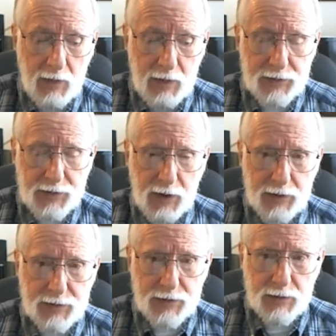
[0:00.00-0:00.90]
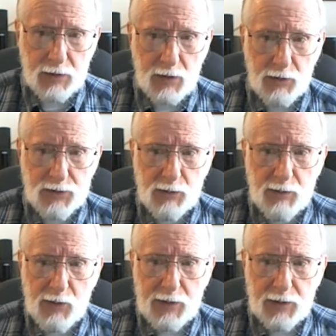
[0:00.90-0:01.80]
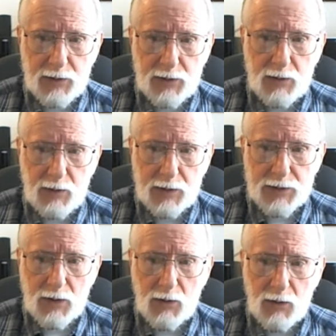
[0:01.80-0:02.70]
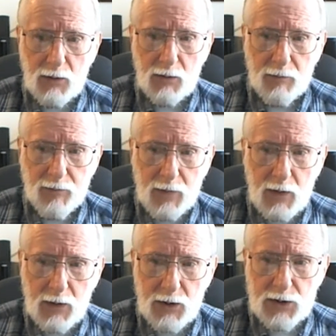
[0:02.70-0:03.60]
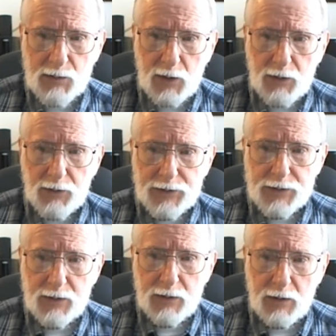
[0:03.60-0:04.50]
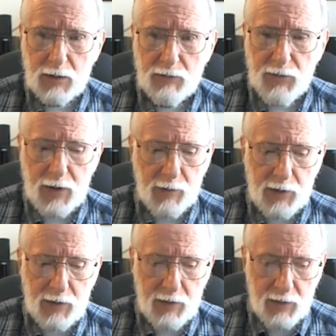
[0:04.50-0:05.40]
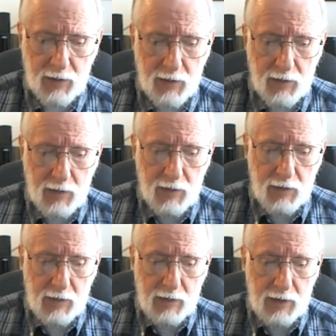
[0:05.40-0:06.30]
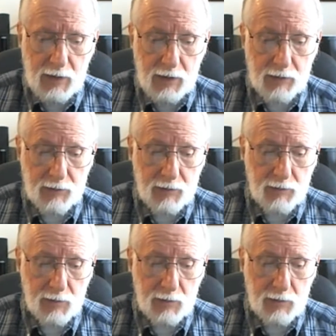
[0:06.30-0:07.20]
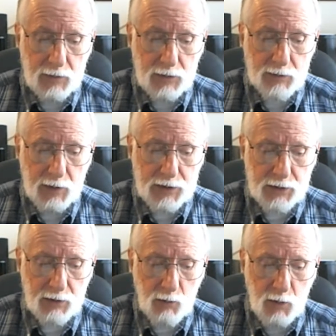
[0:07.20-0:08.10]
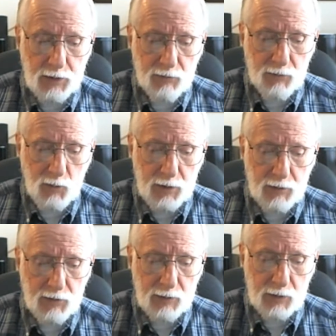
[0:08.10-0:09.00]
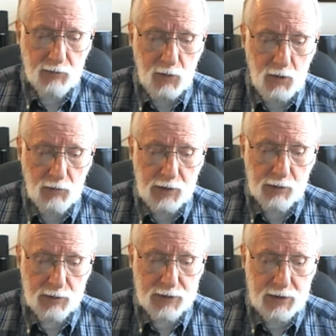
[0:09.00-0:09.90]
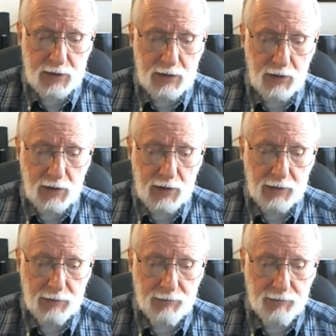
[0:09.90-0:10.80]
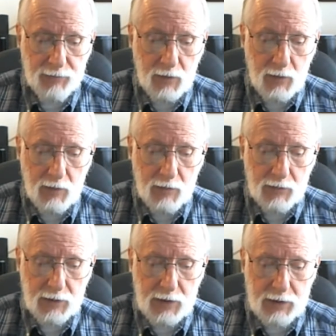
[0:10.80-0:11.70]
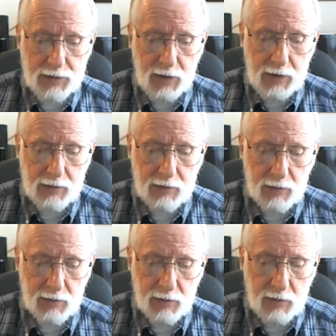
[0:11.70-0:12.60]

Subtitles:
Hittites and also married into his uncle Ishmael's family. And just mentioned that one of them involved there was Elon the Hittite.